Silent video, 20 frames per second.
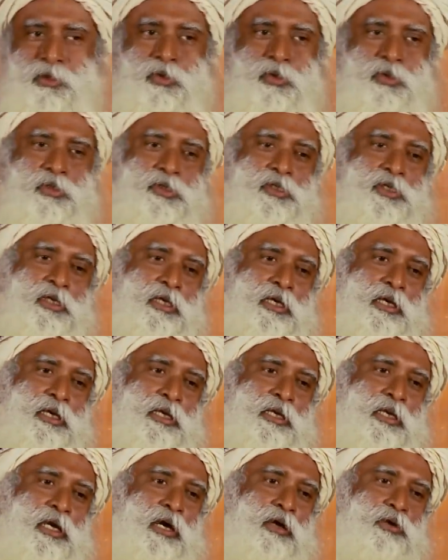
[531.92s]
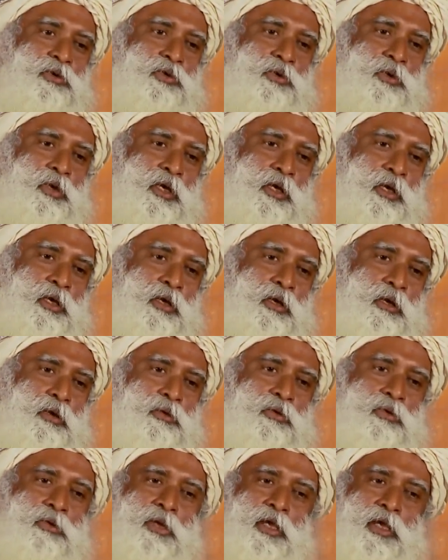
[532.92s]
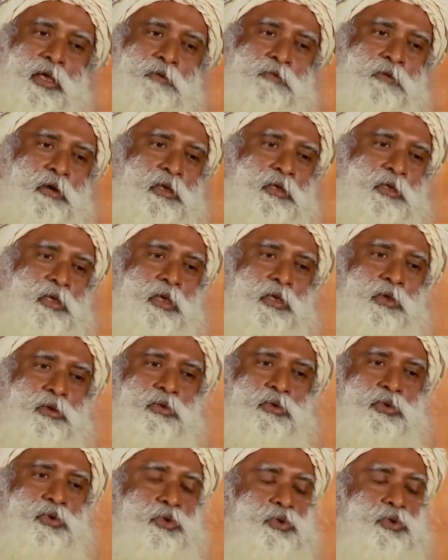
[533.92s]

You're sick and down today, today if I tell you,